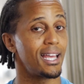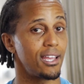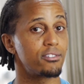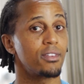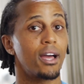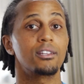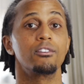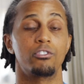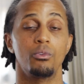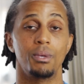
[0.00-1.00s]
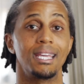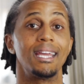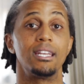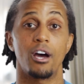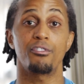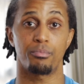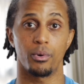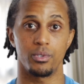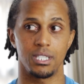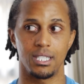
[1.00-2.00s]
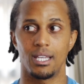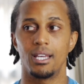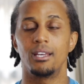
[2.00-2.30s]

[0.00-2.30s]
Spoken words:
is not consuming enough protein,